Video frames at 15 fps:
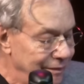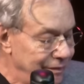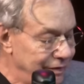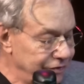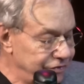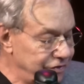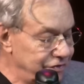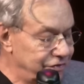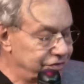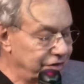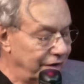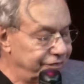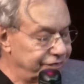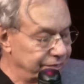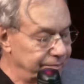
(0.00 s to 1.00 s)
This is
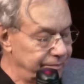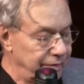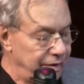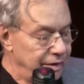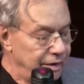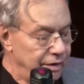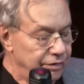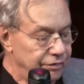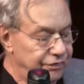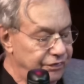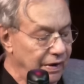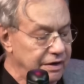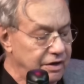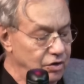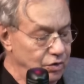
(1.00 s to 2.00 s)
from
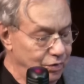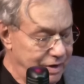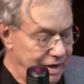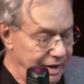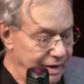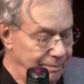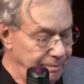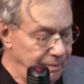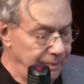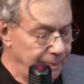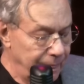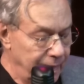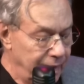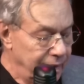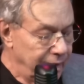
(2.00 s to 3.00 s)
Fuck You,
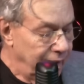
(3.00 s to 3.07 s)
Kim.